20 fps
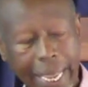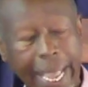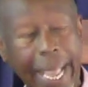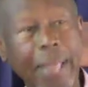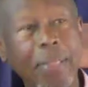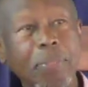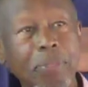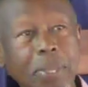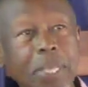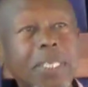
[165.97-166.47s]

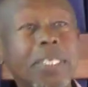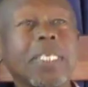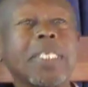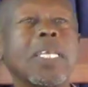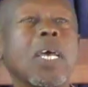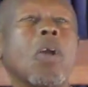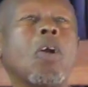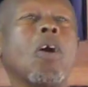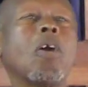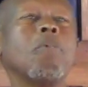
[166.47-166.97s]
And this is
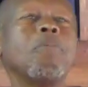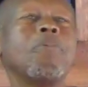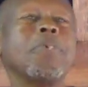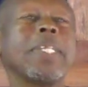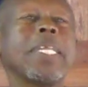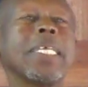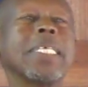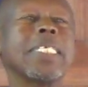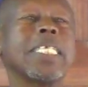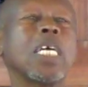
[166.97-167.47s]
the
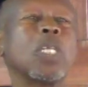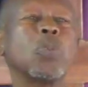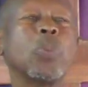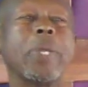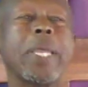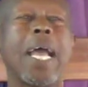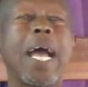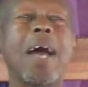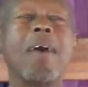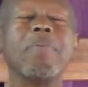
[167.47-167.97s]
confidence that
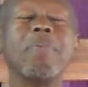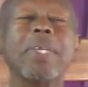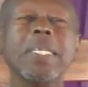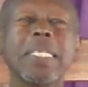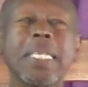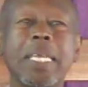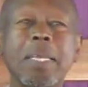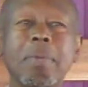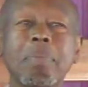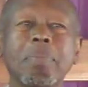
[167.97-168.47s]
we have in
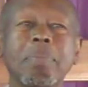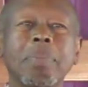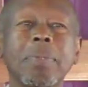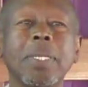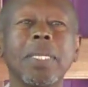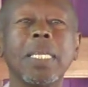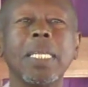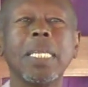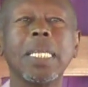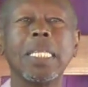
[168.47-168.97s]
Him,
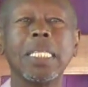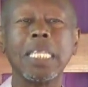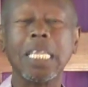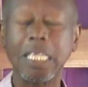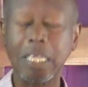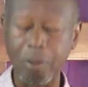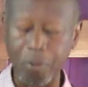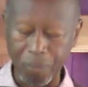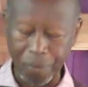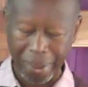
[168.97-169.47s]

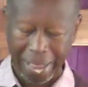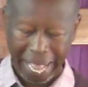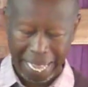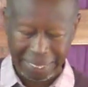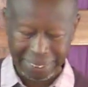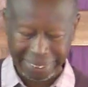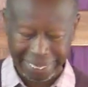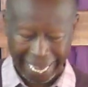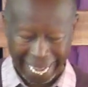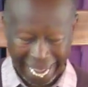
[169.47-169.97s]
that if we
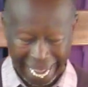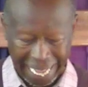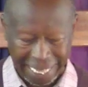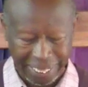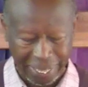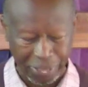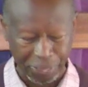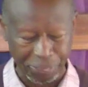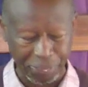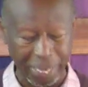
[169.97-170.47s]
ask
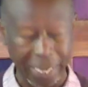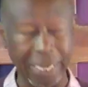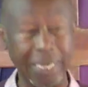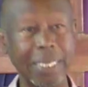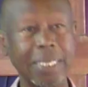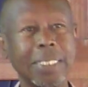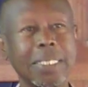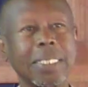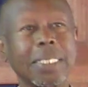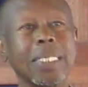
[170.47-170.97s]

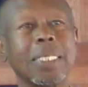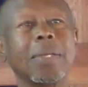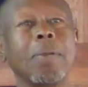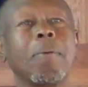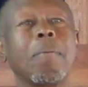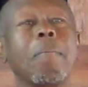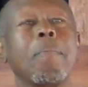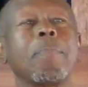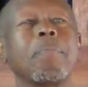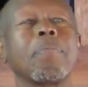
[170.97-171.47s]
anything
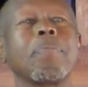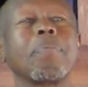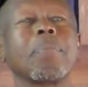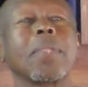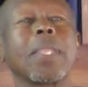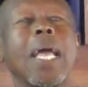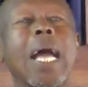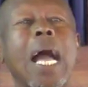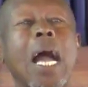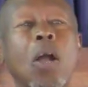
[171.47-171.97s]

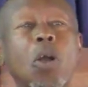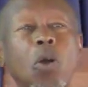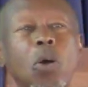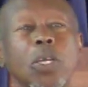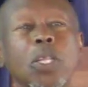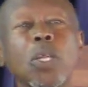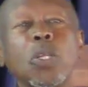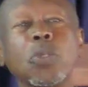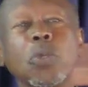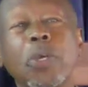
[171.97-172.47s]

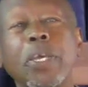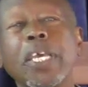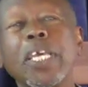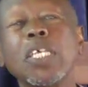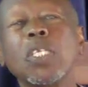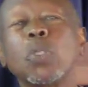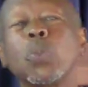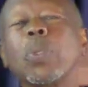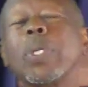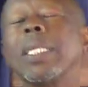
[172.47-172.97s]
according to
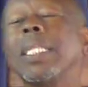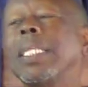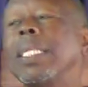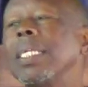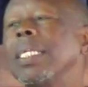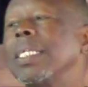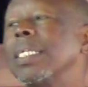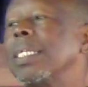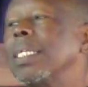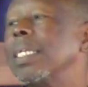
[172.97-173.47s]
His will,
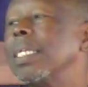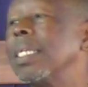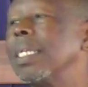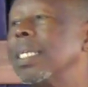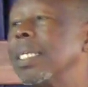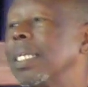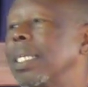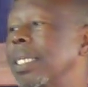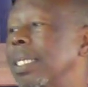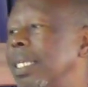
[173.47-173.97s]

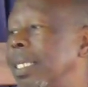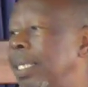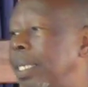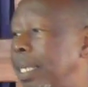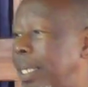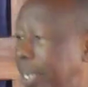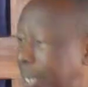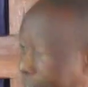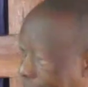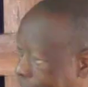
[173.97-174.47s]

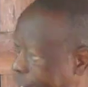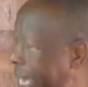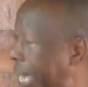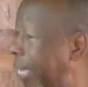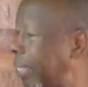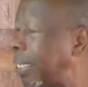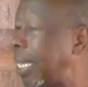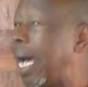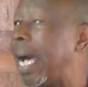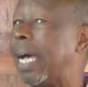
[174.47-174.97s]
He
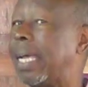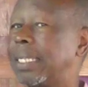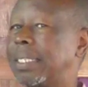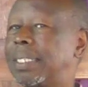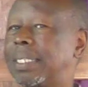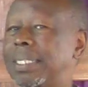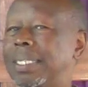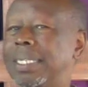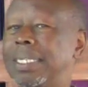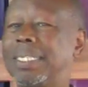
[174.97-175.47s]
hears
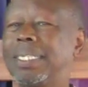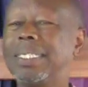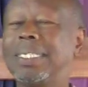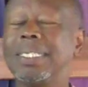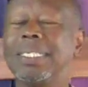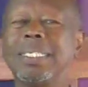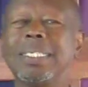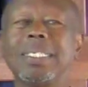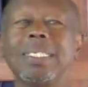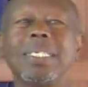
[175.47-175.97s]
us.
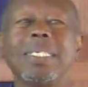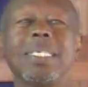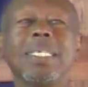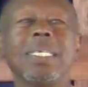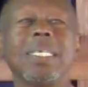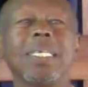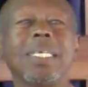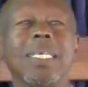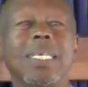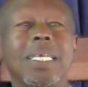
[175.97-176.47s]

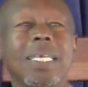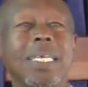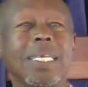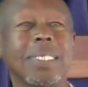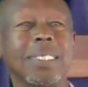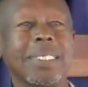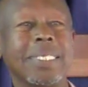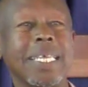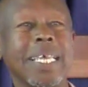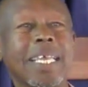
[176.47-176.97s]

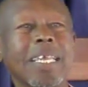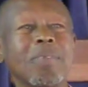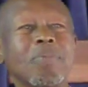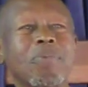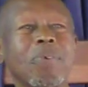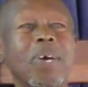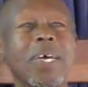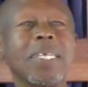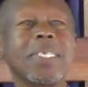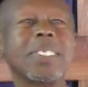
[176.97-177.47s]
Second
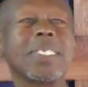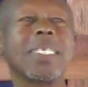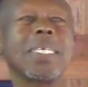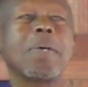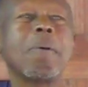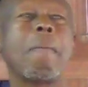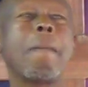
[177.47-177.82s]
verse.